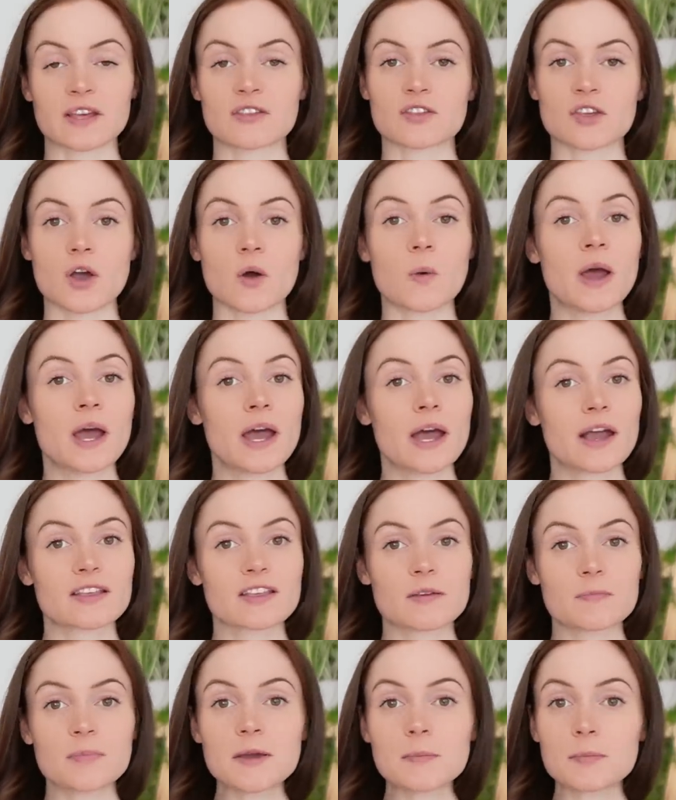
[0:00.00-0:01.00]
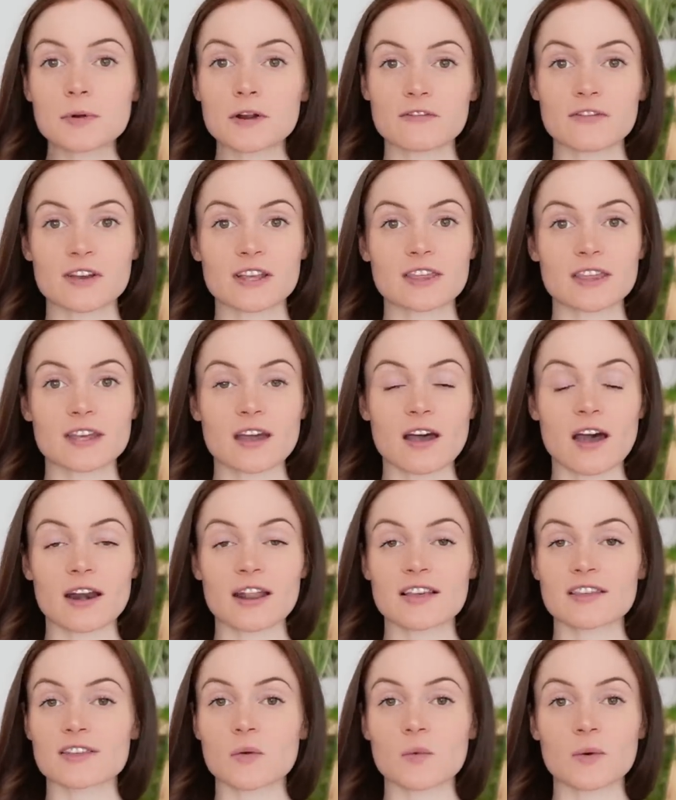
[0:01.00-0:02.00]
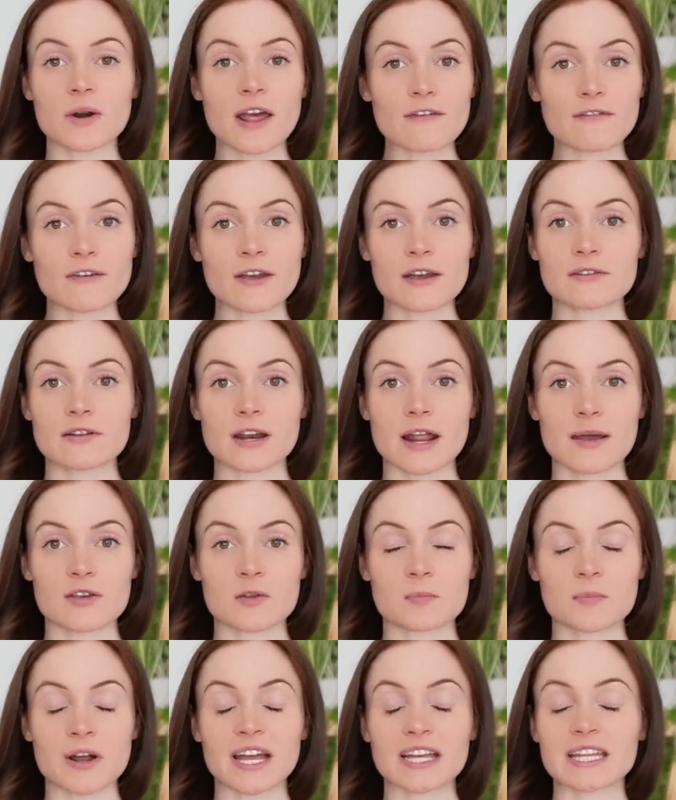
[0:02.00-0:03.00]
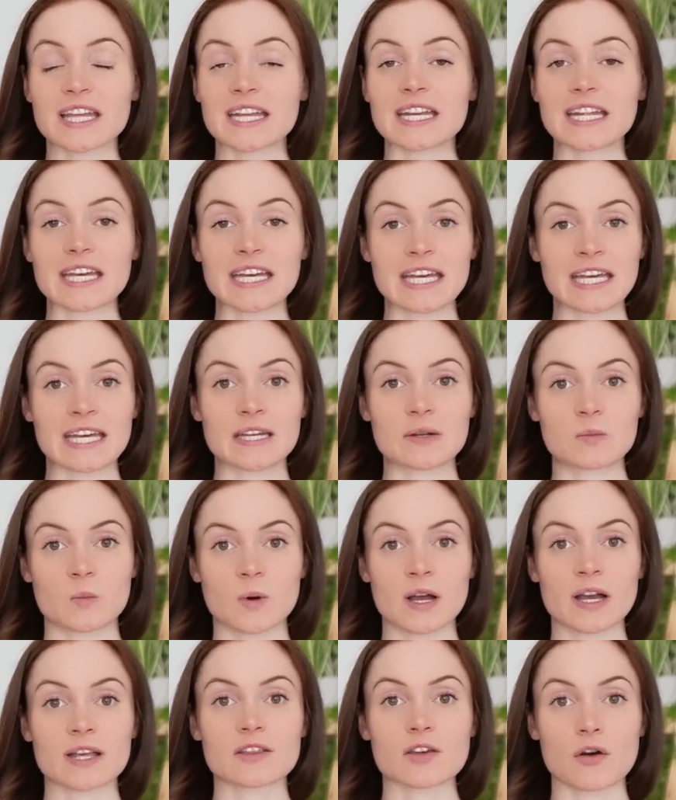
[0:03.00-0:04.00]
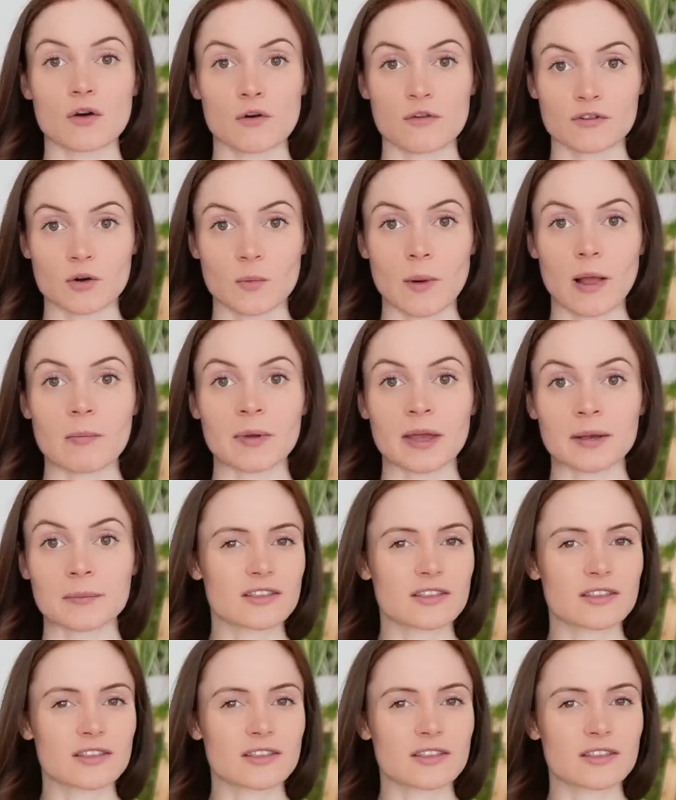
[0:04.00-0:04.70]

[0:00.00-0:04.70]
So to be perfectly honest, when I found out I was pregnant, it was overwhelming.